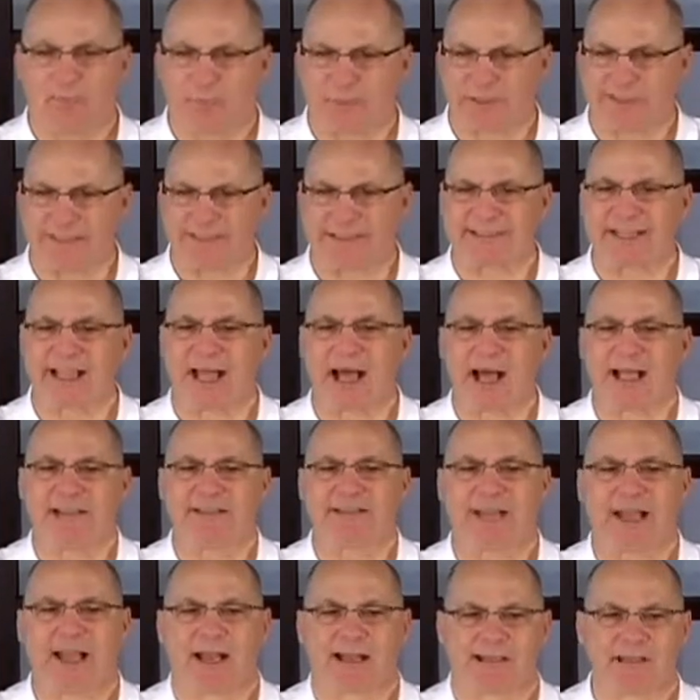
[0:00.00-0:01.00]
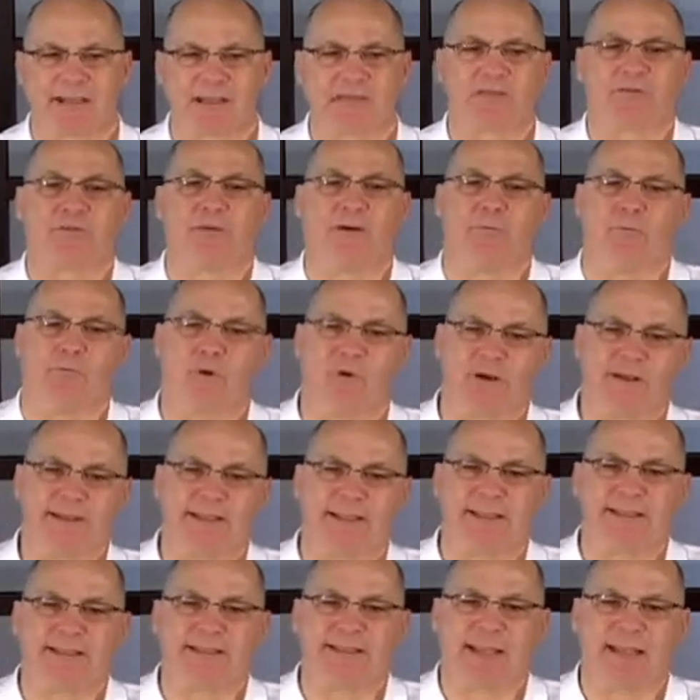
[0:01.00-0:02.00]
Please contact us for more
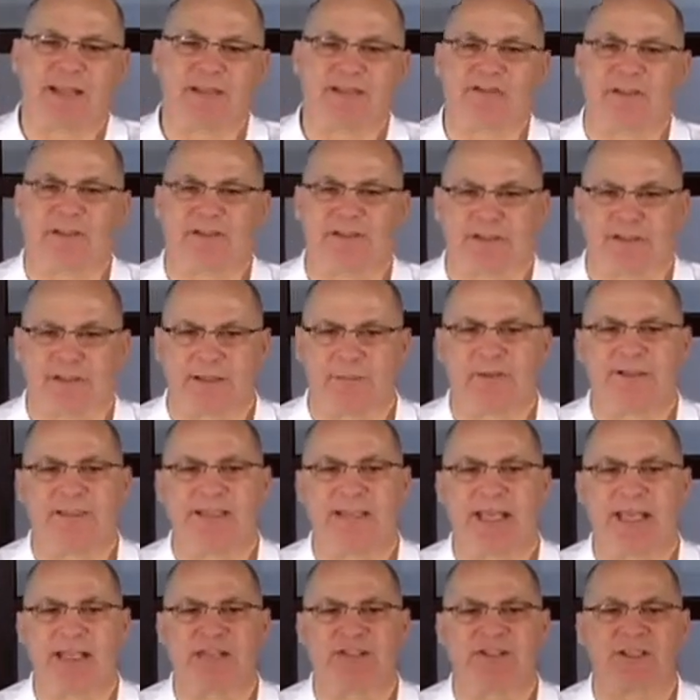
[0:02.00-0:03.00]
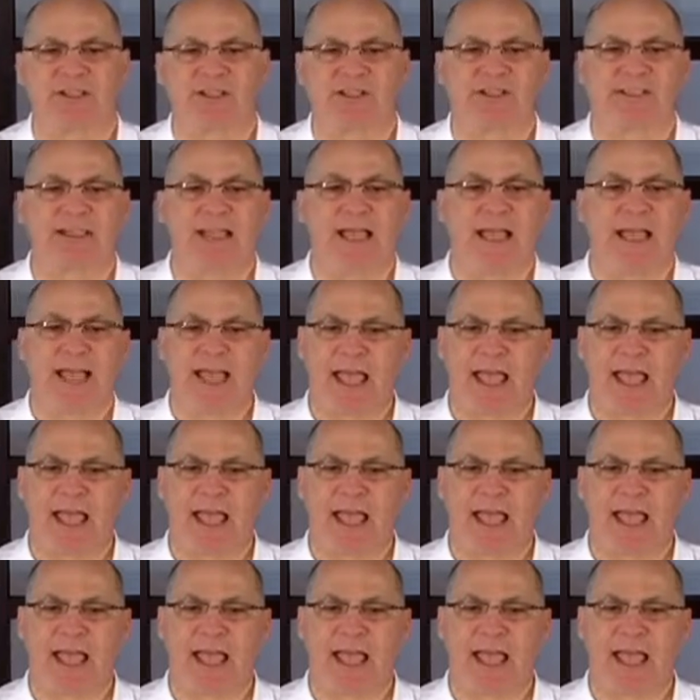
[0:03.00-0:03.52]
details on the limitations